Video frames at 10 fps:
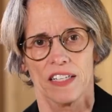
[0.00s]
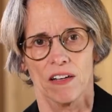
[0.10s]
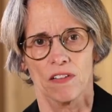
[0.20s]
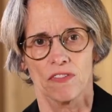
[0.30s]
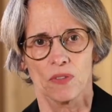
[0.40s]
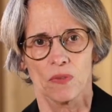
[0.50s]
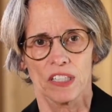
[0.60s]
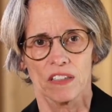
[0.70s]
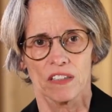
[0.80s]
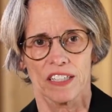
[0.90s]
Now, if you
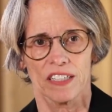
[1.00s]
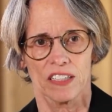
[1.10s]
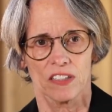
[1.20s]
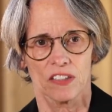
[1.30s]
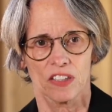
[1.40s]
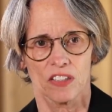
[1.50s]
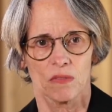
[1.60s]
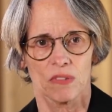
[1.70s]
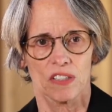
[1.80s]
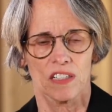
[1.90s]
want to look at it in
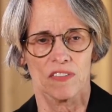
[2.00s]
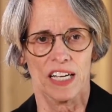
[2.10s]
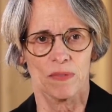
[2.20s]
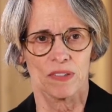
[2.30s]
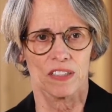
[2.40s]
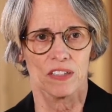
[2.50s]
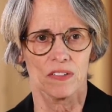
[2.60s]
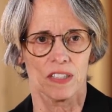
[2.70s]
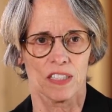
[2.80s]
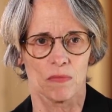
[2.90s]
terms of
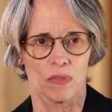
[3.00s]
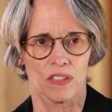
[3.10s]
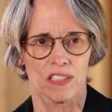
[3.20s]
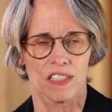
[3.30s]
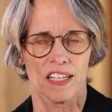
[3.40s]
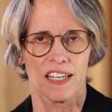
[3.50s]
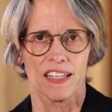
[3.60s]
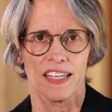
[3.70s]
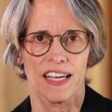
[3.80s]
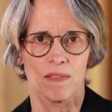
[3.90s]
absolute numbers,
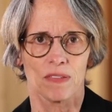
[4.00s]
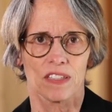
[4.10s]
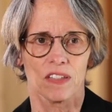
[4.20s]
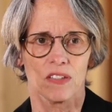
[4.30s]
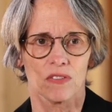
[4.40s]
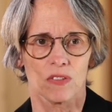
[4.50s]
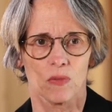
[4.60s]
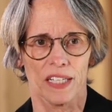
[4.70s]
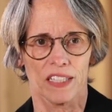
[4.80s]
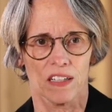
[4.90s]
the
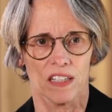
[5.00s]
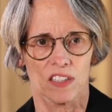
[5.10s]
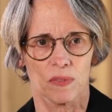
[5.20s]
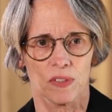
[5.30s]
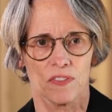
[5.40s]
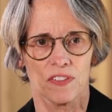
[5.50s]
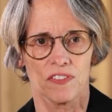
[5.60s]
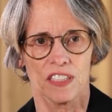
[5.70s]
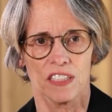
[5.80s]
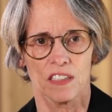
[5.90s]
absolute weight loss was
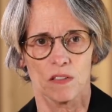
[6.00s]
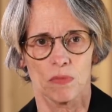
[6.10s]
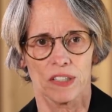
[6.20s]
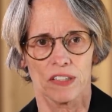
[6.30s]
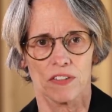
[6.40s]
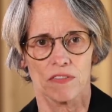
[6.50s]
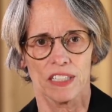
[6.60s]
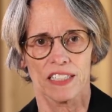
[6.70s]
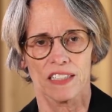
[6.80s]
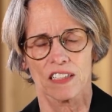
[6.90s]

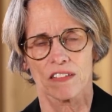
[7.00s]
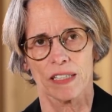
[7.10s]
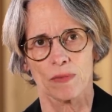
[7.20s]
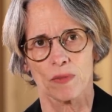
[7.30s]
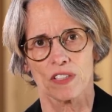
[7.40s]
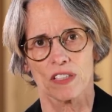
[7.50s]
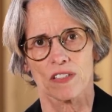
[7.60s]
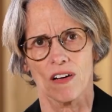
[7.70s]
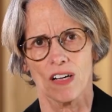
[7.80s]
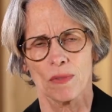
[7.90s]
15.3 kilograms, which
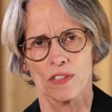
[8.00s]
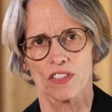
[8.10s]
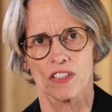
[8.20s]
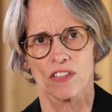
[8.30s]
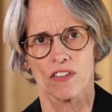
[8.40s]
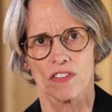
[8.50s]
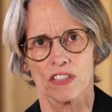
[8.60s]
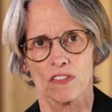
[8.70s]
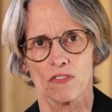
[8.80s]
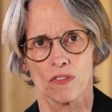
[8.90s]
is almost
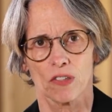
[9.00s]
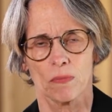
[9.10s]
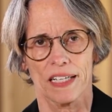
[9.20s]
34